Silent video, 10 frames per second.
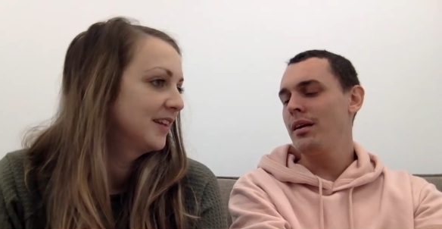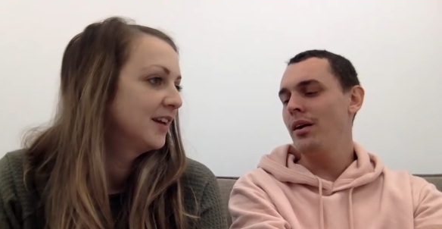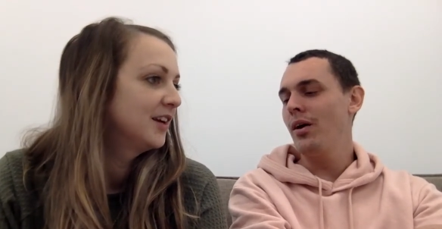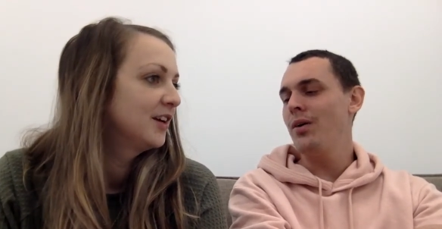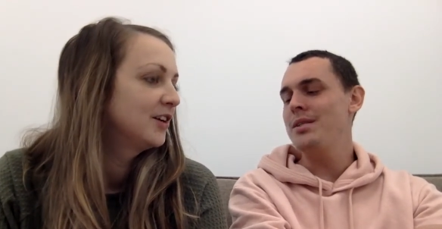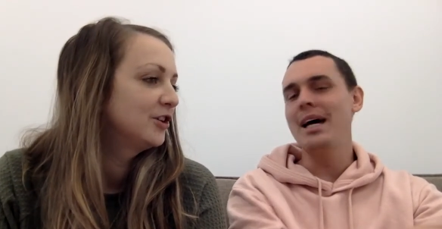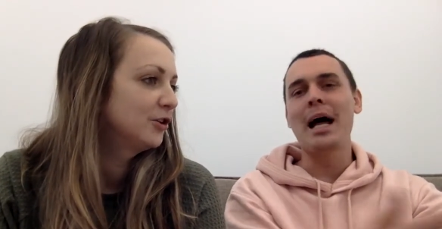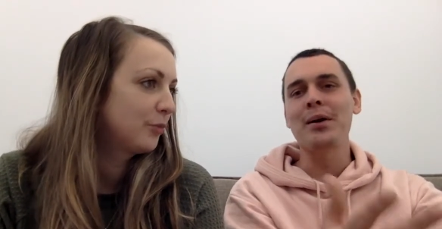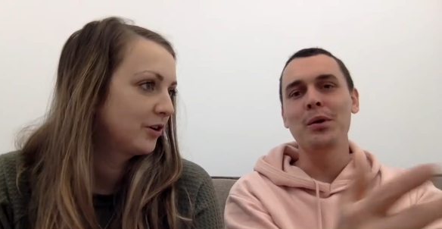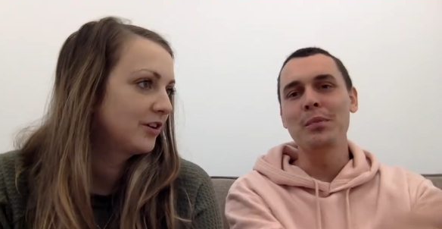Speaker 1: Oh, is that
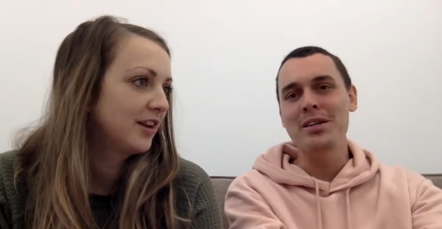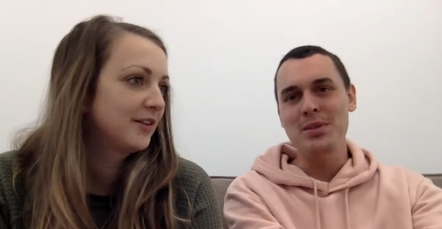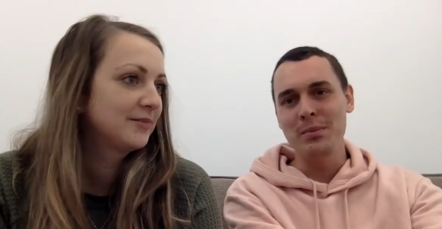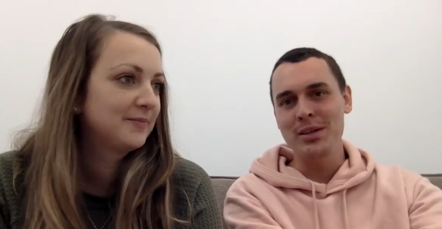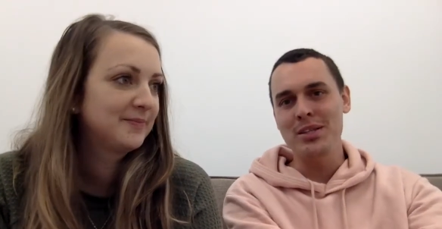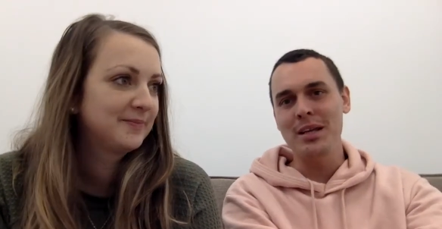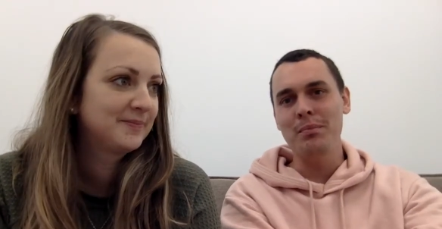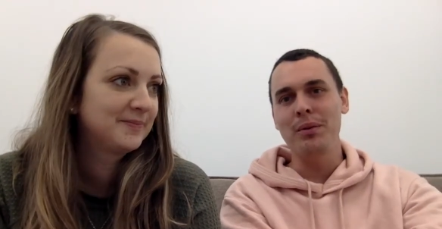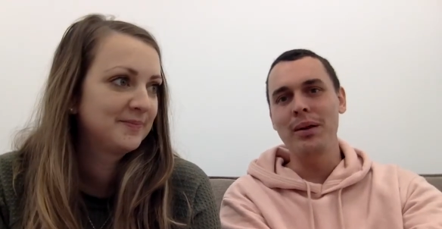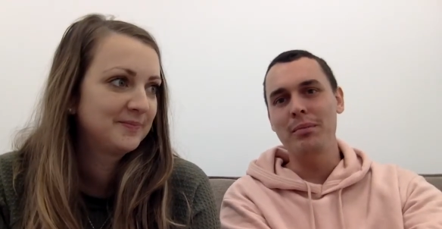I don't know. My siblings, I
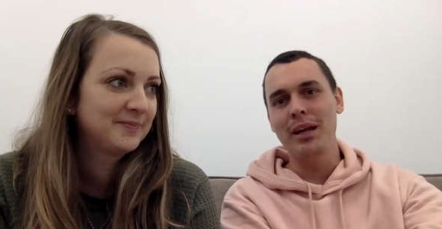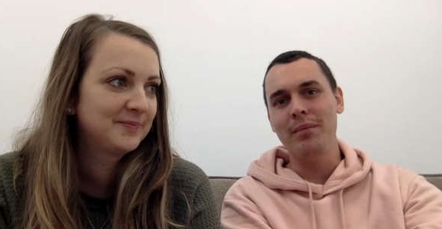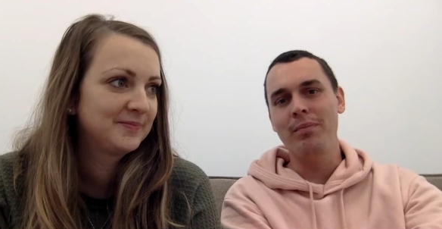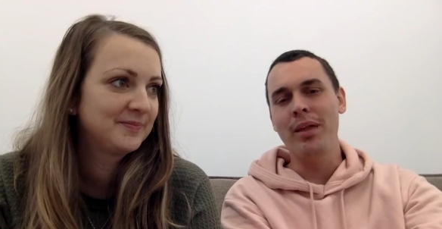think, blame me.